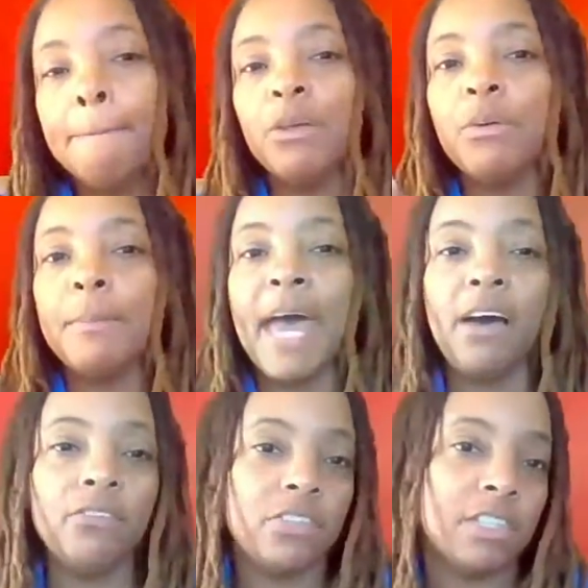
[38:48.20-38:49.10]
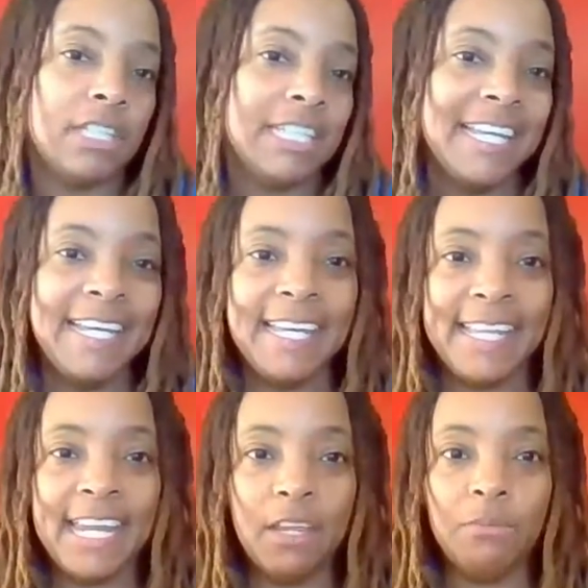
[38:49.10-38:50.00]
blew him out.
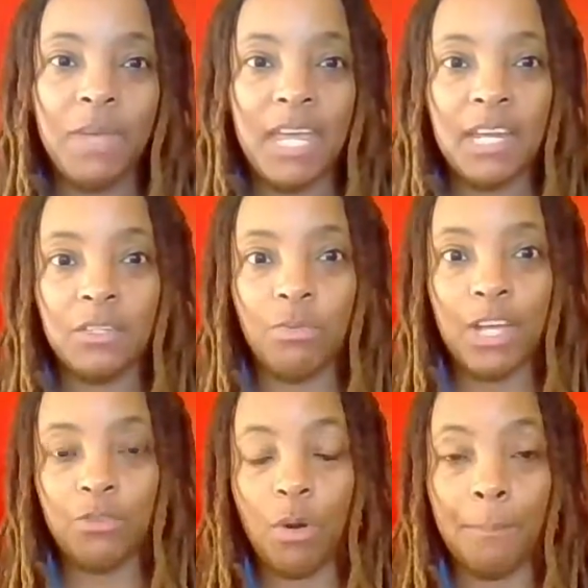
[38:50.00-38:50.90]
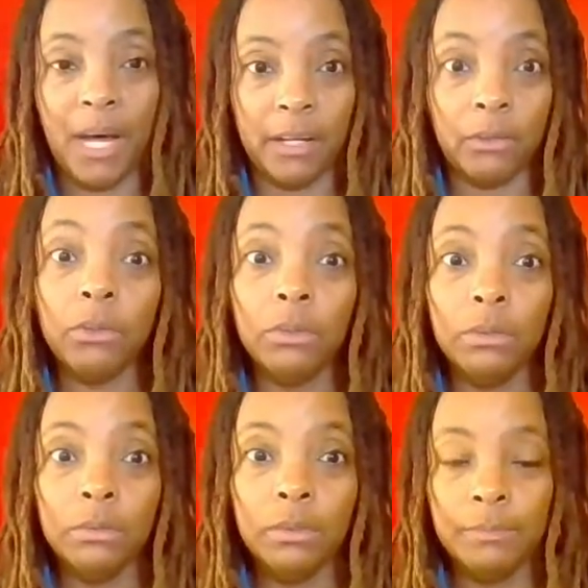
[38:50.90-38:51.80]
And then he made his way to a puddle.
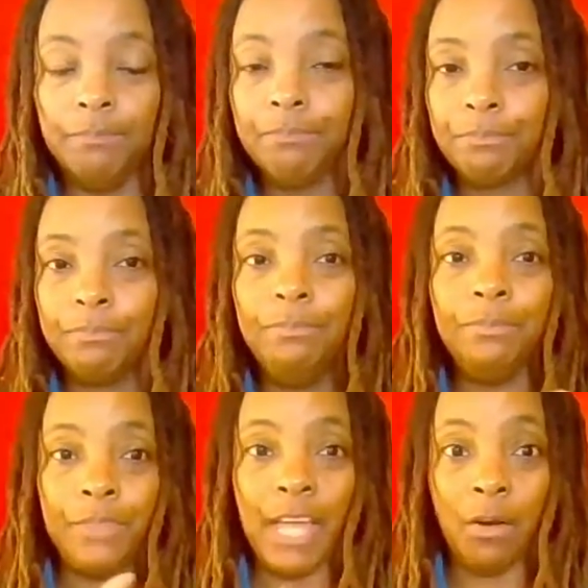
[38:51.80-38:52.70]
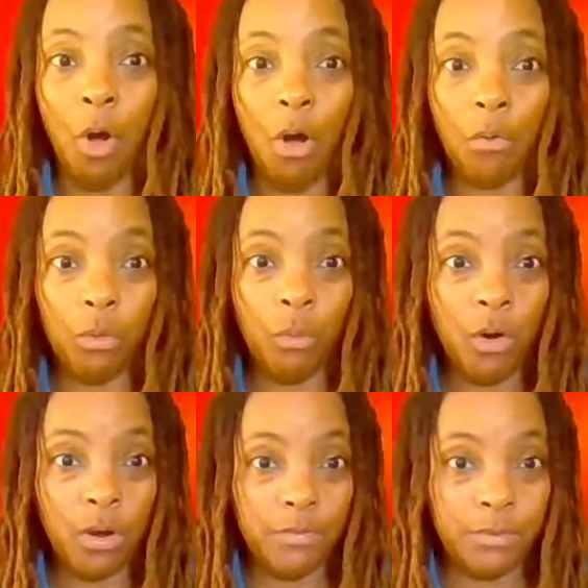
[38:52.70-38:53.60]
And then all the
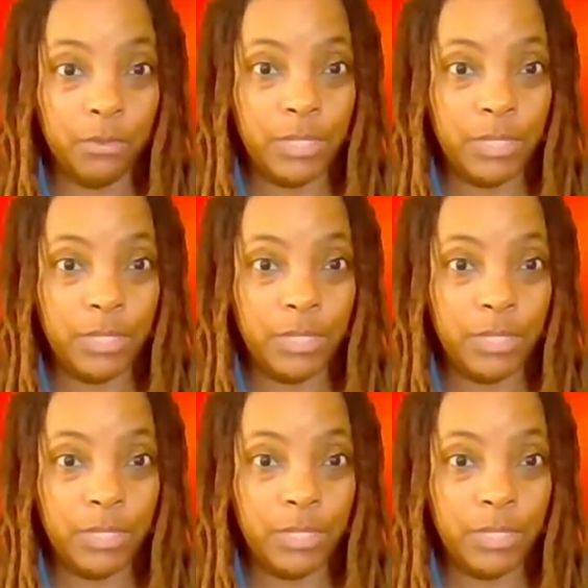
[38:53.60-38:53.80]
water